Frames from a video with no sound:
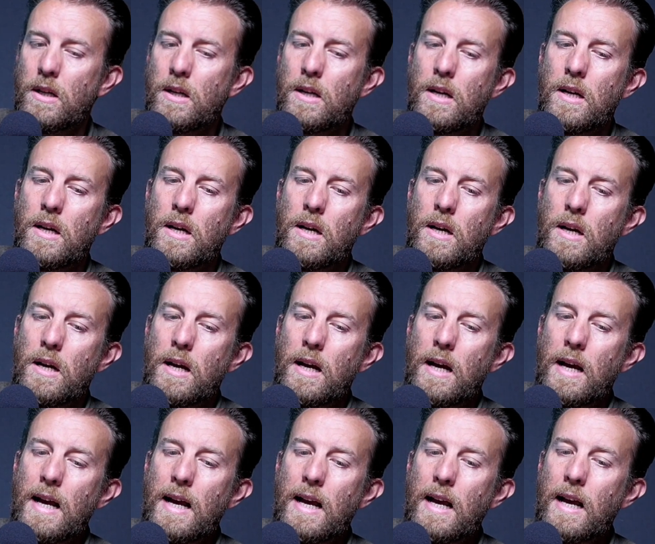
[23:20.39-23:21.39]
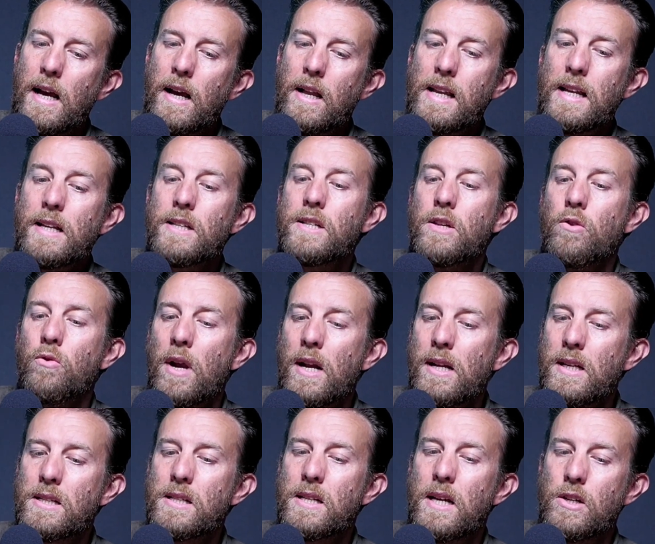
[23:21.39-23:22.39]
Mm-hmm is there
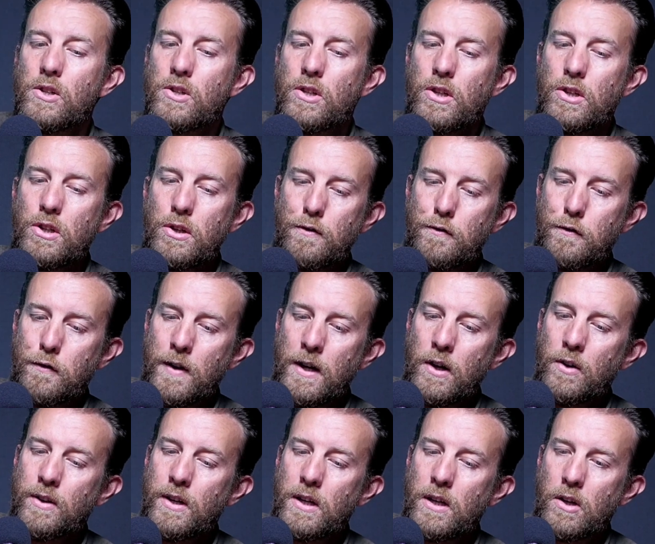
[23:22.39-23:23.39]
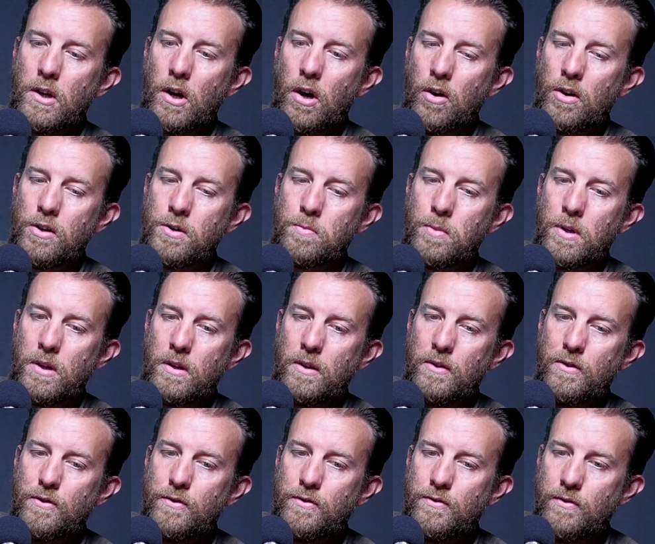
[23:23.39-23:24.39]
any sense that you feel the encouragement
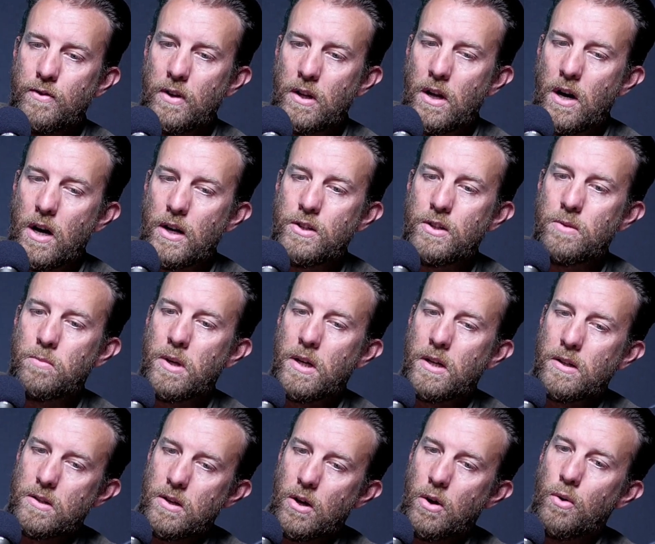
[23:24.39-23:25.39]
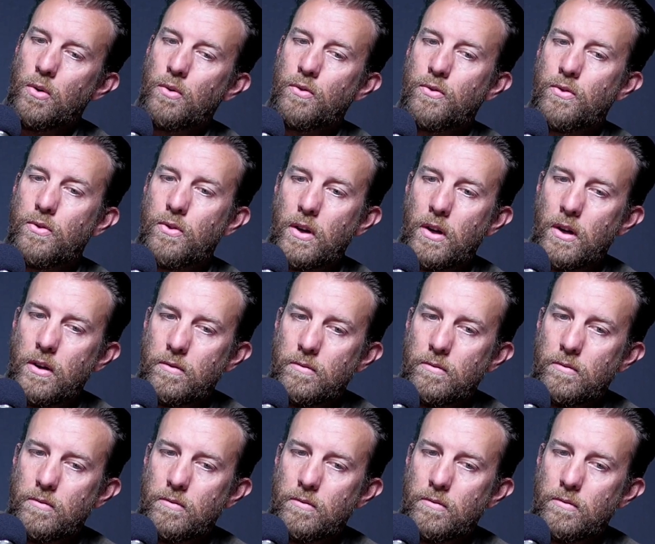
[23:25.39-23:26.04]
of Elijah being told, you